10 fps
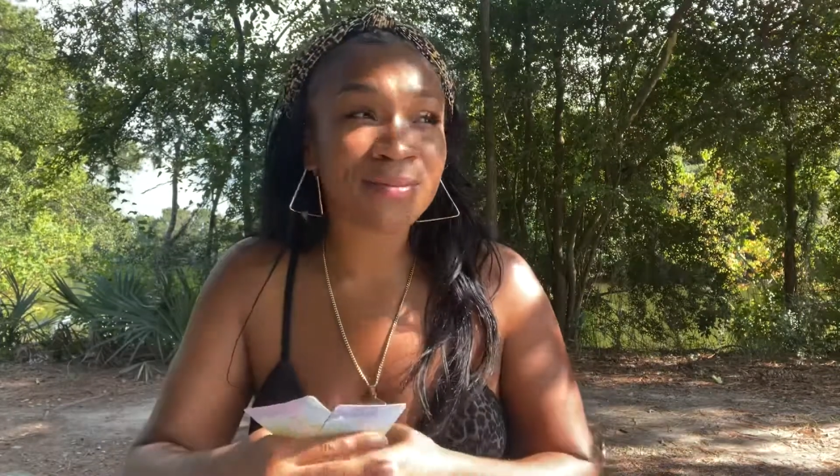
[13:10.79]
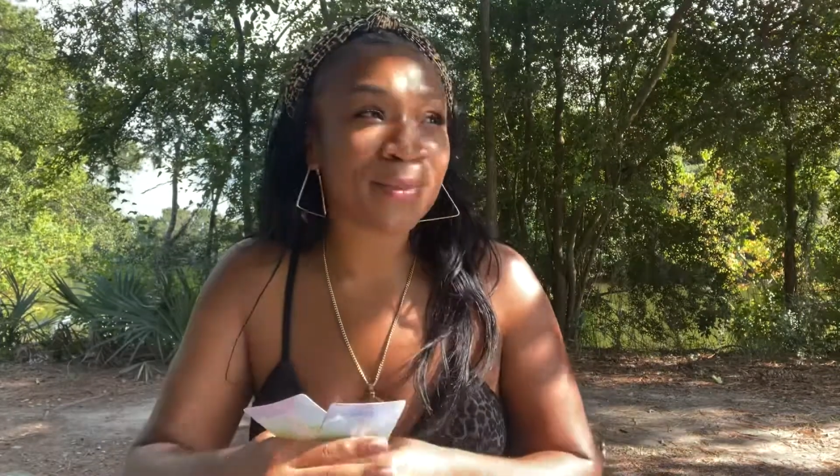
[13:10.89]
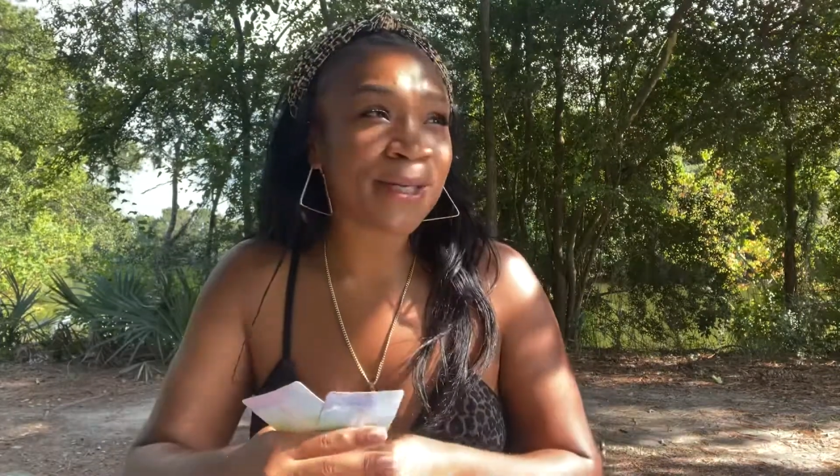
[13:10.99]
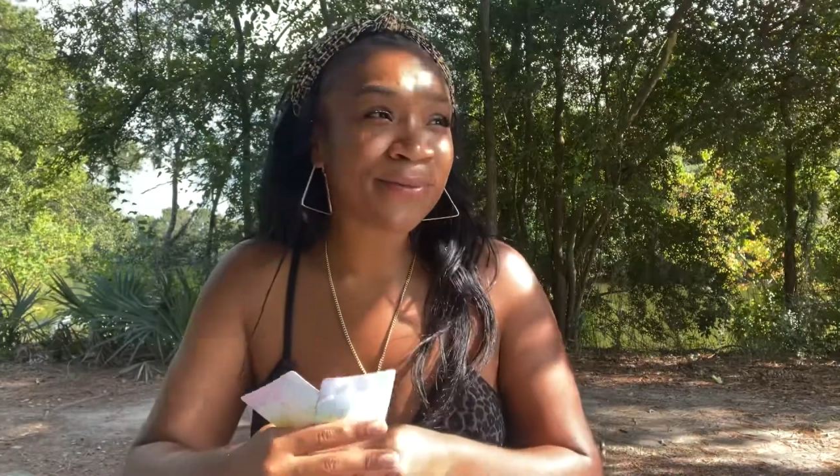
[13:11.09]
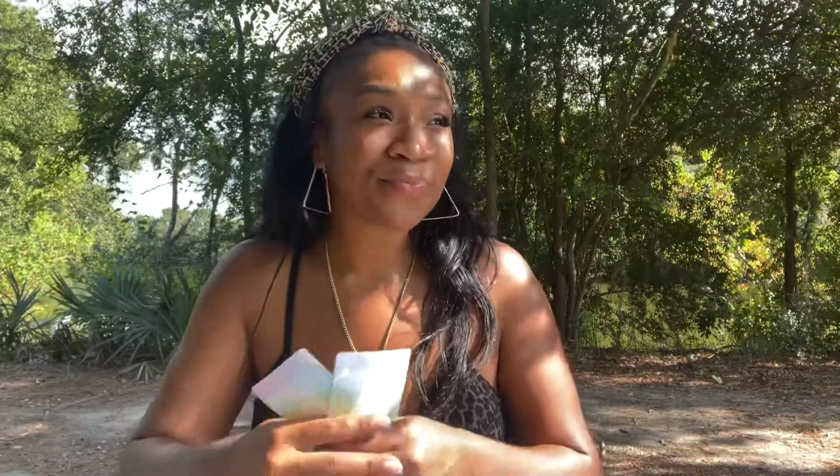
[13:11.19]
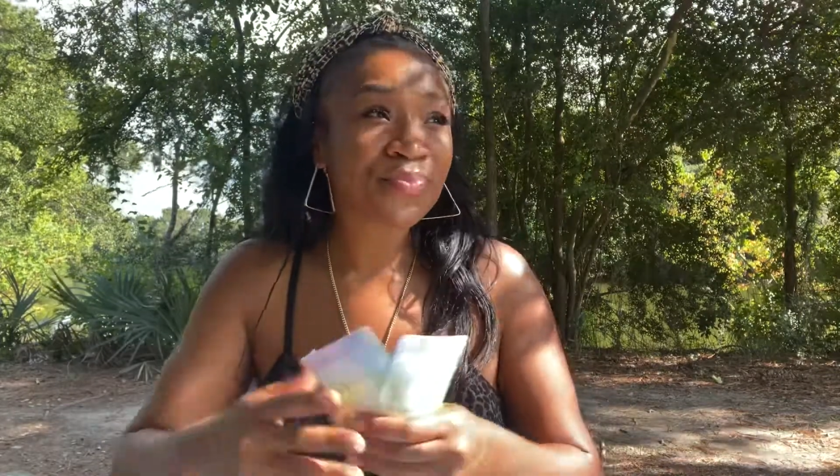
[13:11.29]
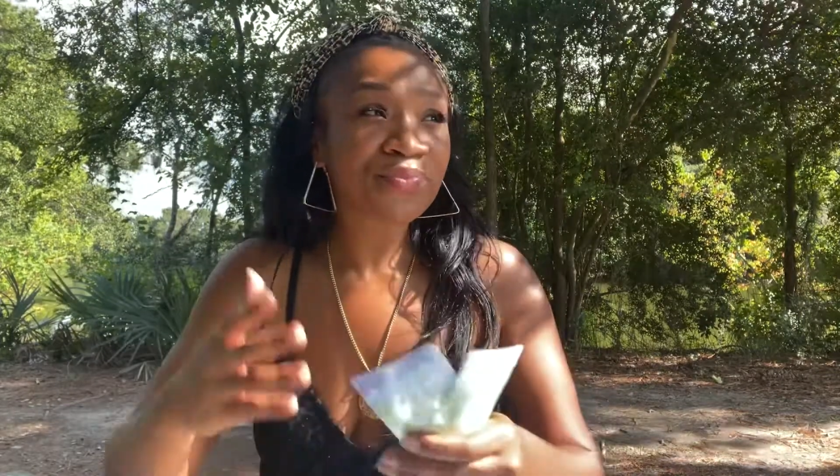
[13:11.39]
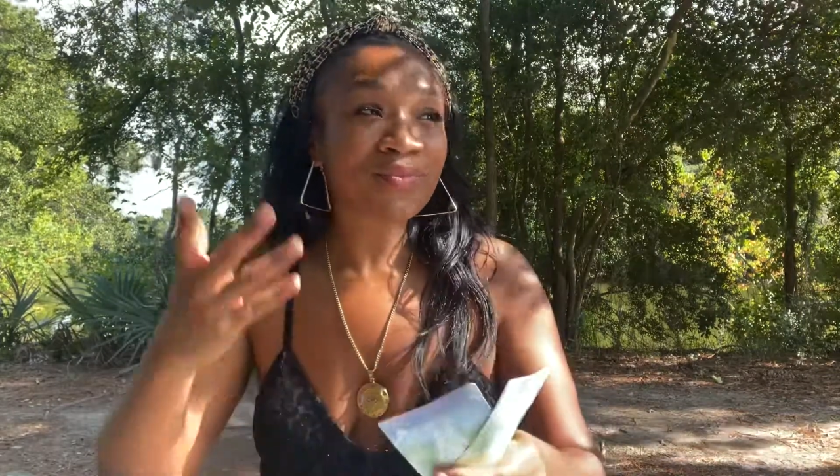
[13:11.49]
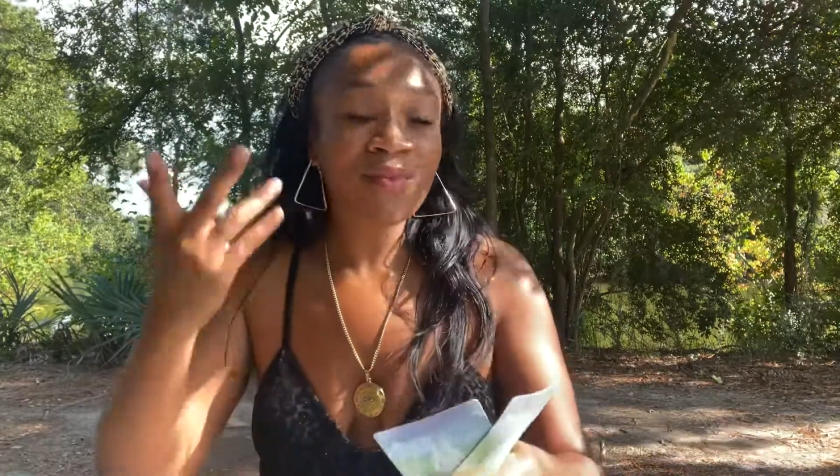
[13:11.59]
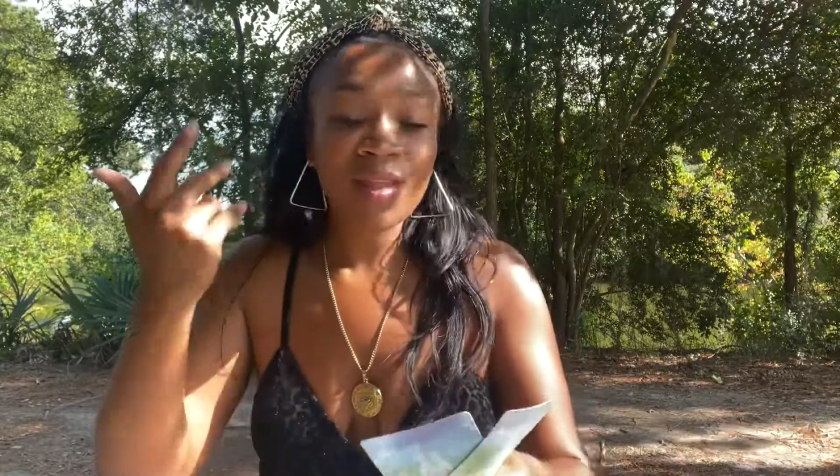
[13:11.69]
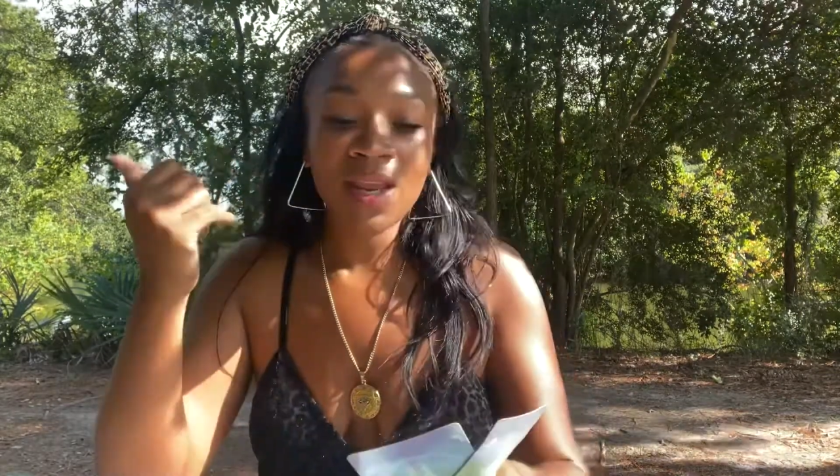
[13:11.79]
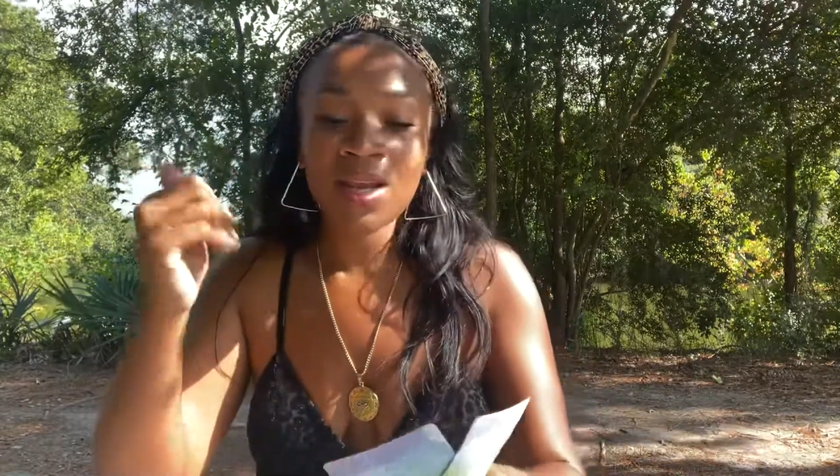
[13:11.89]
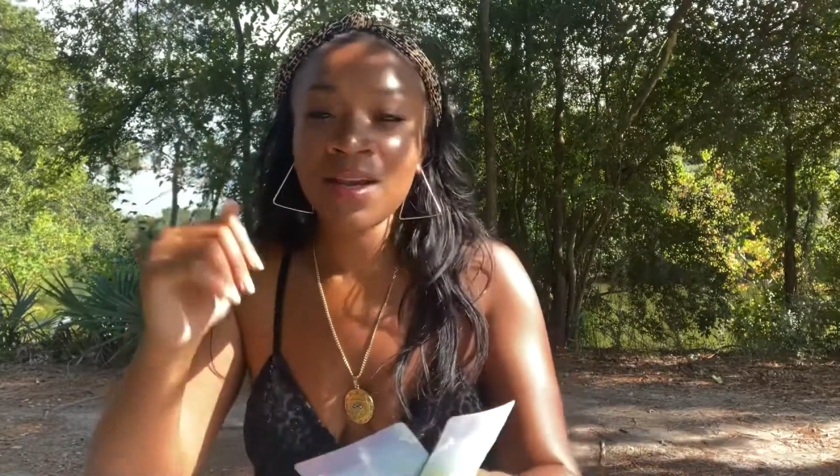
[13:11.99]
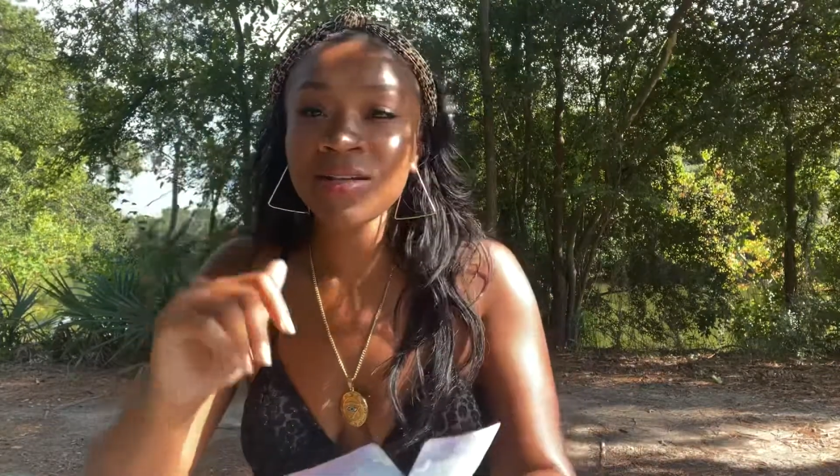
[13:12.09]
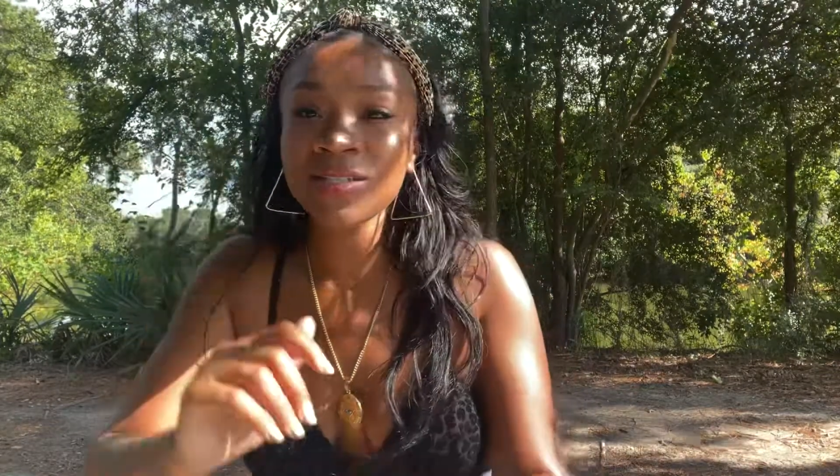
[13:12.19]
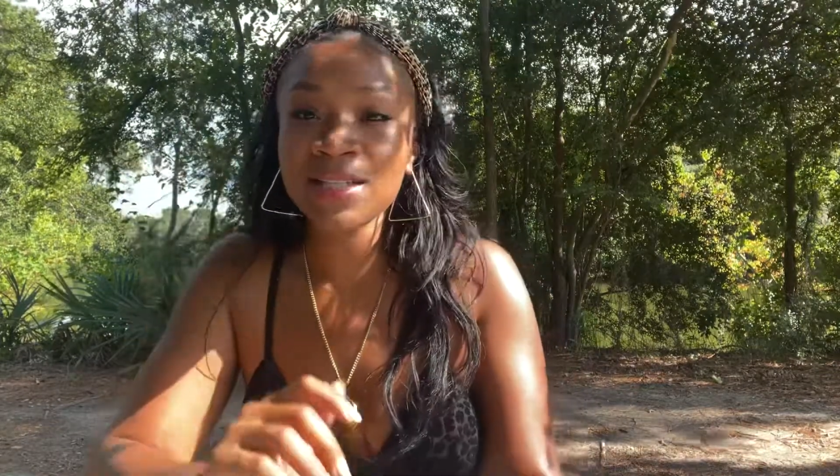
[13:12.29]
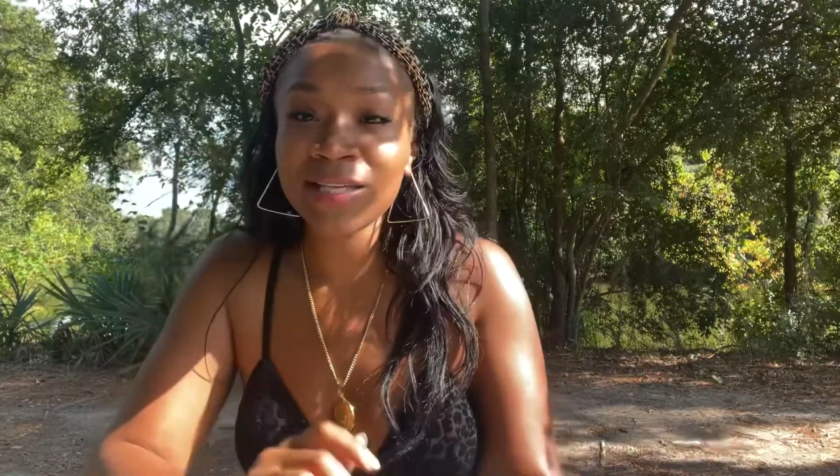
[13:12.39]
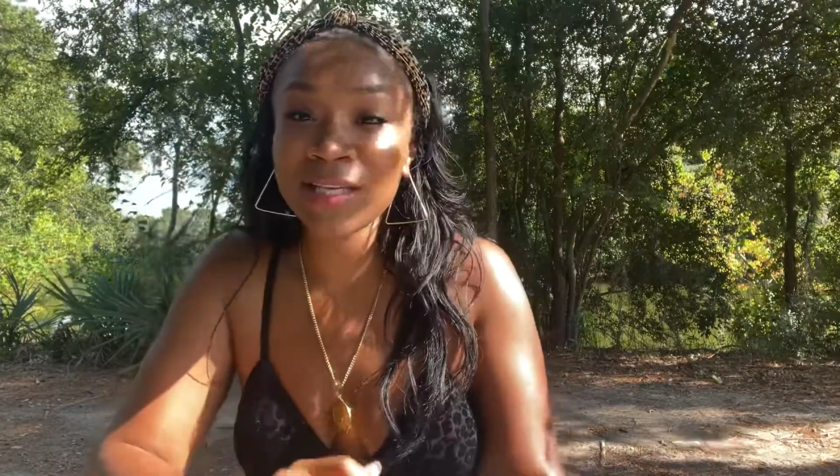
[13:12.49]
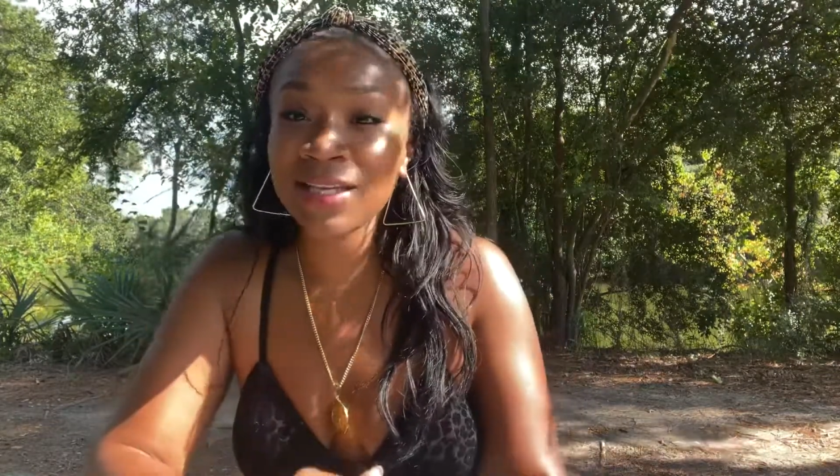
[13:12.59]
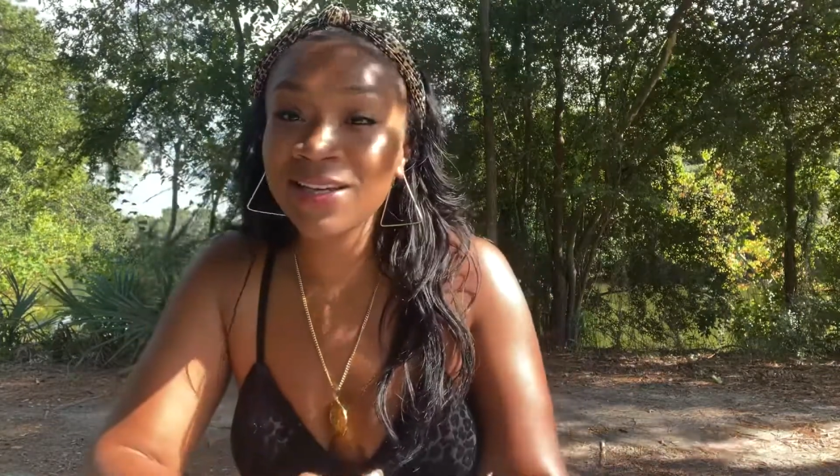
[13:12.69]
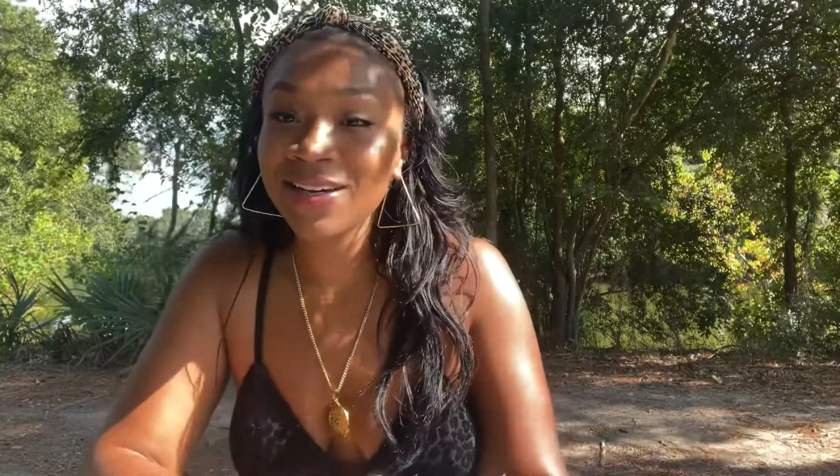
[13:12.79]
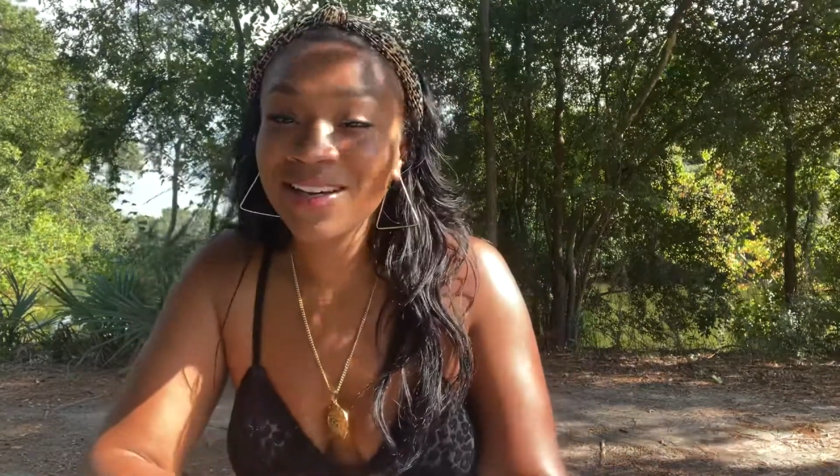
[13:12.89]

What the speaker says: But here's the